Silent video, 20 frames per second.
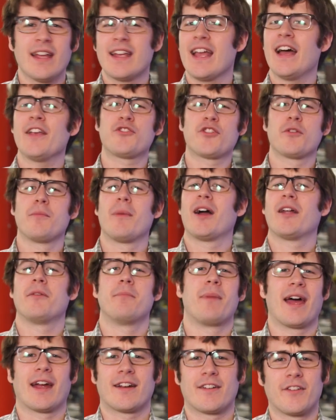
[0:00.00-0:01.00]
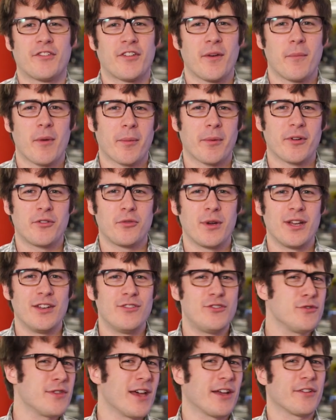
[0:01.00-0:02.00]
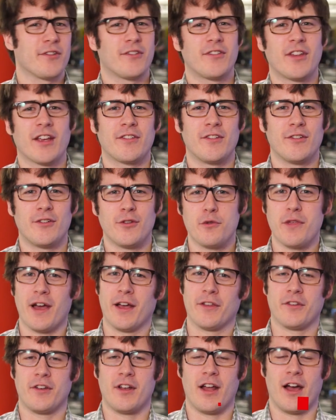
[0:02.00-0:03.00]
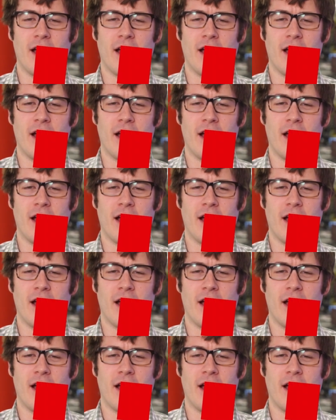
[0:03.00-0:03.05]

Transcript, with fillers: Cast your mind back to somewhere between two thousand six and two thousand